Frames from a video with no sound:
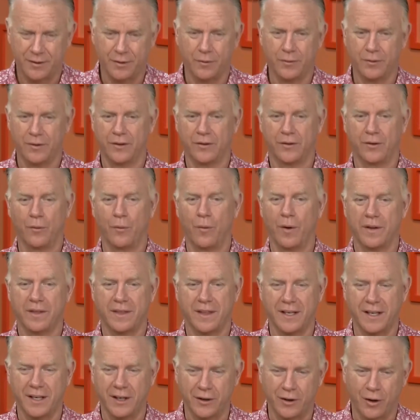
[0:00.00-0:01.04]
is the one
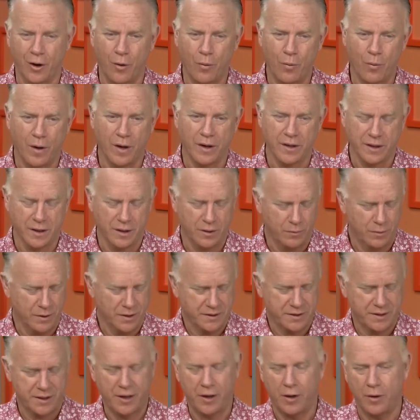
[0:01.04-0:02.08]
thing you don't want. You don't want
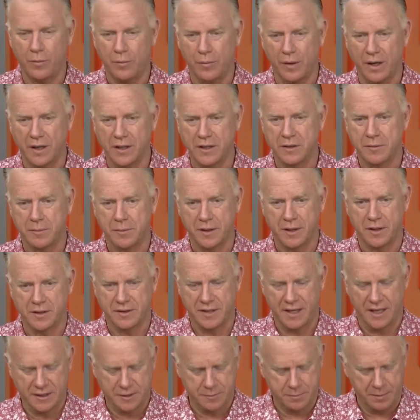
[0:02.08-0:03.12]
to see home runs, because
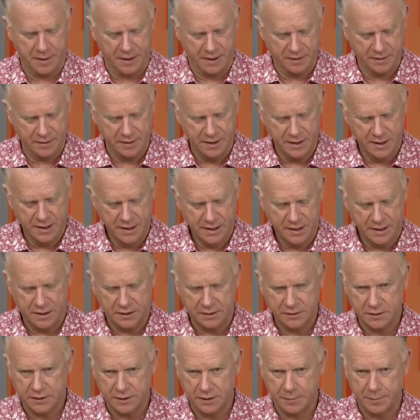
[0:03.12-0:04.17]
that's been
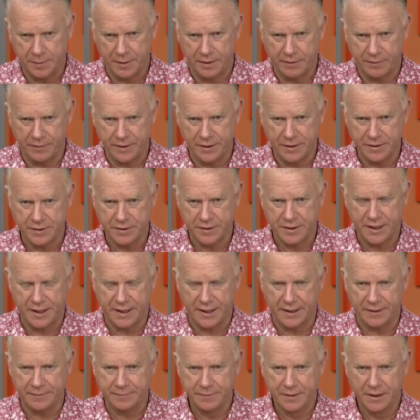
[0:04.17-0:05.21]
a little bit of his
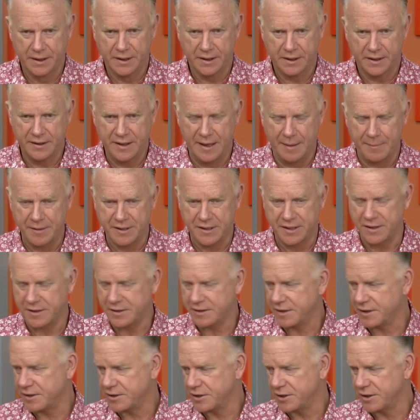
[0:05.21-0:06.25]
nemesis
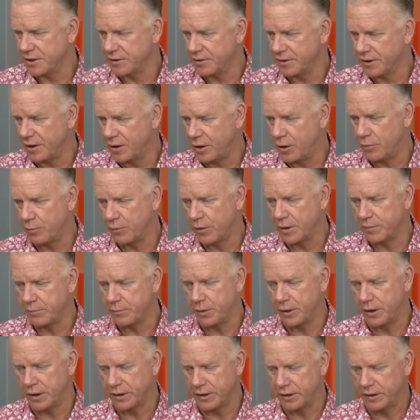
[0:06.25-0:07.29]
this year, the home run
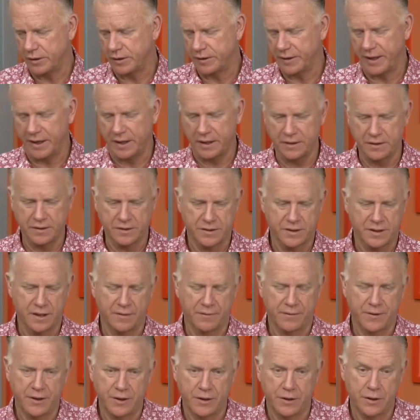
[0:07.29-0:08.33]
ball and all that other
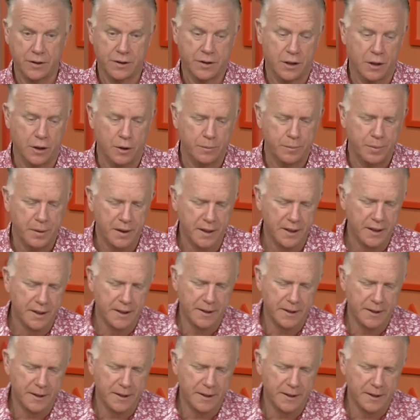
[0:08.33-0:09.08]
stuff. And you just hope